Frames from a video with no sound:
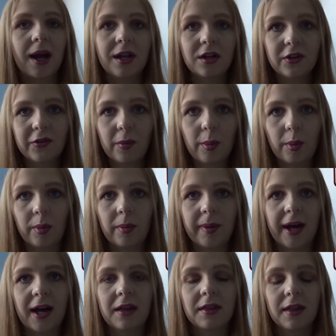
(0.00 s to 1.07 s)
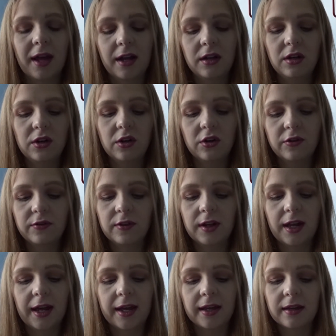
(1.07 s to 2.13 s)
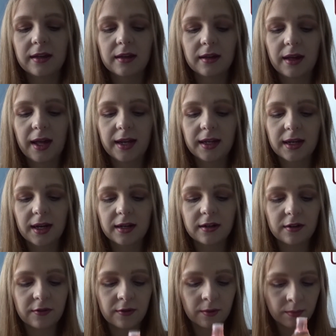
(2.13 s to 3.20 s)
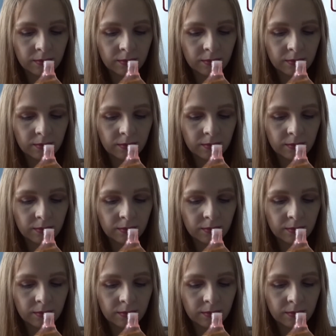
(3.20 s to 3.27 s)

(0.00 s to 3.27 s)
I love a bubble bath. I love like any kind of